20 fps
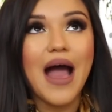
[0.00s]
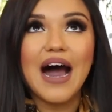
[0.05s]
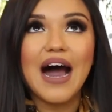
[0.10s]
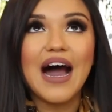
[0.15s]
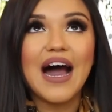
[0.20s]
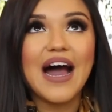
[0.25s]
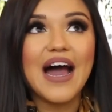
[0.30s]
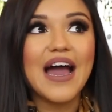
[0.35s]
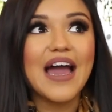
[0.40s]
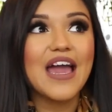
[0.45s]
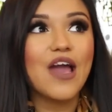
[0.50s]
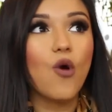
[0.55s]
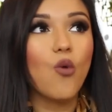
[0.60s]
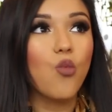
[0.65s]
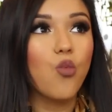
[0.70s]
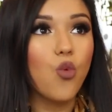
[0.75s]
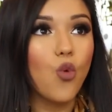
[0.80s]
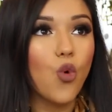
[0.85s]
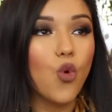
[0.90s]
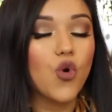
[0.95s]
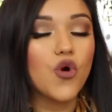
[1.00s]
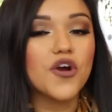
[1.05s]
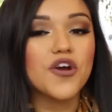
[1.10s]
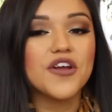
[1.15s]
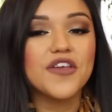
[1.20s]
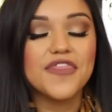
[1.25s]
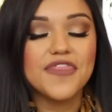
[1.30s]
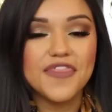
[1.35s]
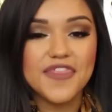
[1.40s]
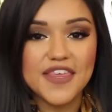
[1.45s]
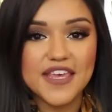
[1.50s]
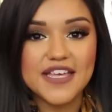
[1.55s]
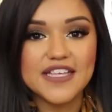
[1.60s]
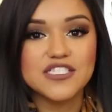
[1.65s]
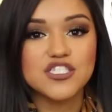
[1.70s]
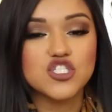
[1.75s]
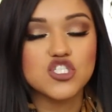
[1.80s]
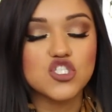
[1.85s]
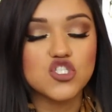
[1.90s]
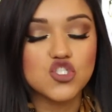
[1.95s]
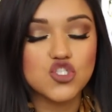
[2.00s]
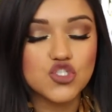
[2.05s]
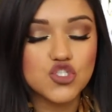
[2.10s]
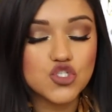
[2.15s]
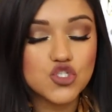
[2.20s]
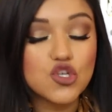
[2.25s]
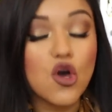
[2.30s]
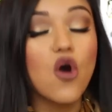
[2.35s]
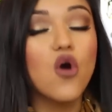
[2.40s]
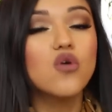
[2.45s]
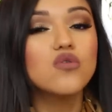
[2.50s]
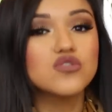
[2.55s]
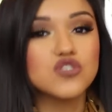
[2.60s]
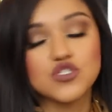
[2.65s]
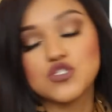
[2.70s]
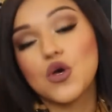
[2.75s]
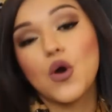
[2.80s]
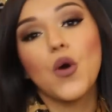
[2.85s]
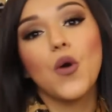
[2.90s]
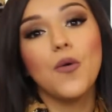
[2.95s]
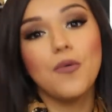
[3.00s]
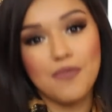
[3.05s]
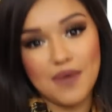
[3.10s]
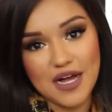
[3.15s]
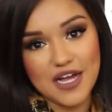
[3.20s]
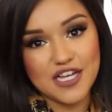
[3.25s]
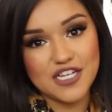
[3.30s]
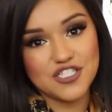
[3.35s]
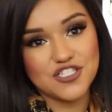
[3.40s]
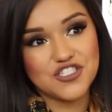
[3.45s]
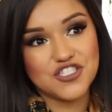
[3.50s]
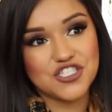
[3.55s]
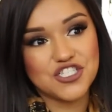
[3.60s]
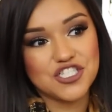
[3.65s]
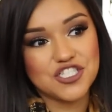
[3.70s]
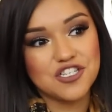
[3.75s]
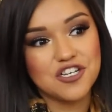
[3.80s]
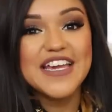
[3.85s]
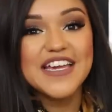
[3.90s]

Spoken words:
I wore this so much.